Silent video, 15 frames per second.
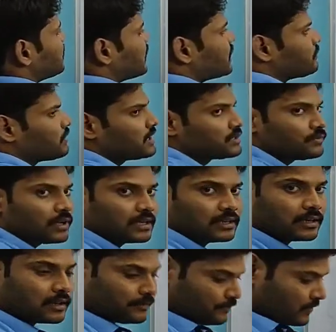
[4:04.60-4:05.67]
Second one is what
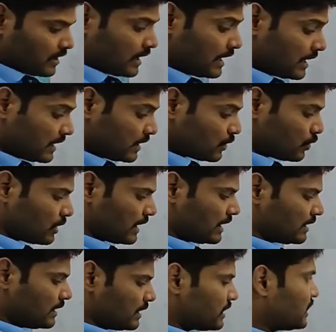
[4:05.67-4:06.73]
here?
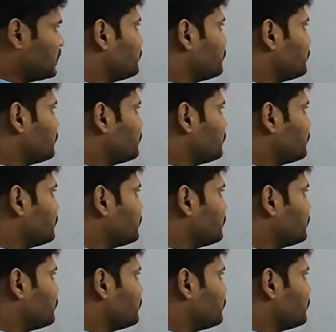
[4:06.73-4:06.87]
Heterolytic